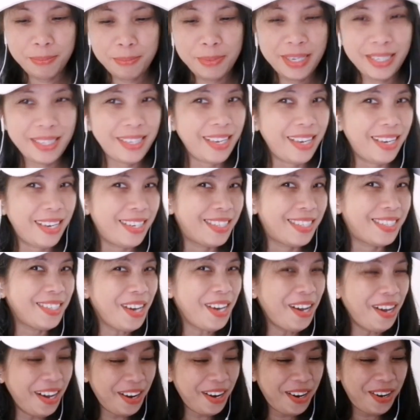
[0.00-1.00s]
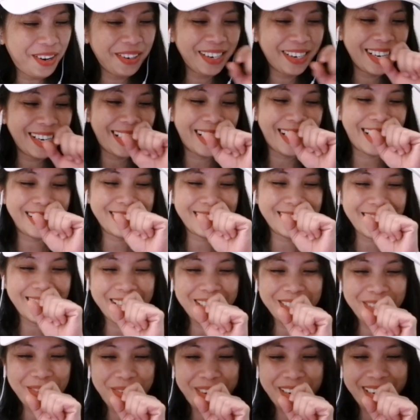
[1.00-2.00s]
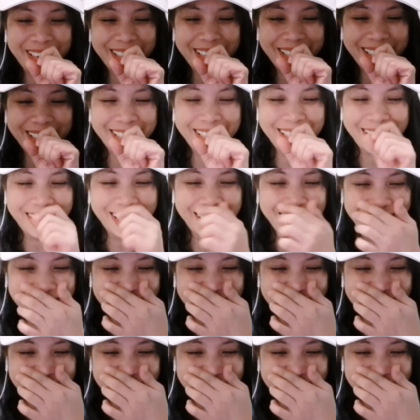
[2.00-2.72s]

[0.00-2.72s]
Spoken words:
Bete. Yes. Oh, guys, nice one.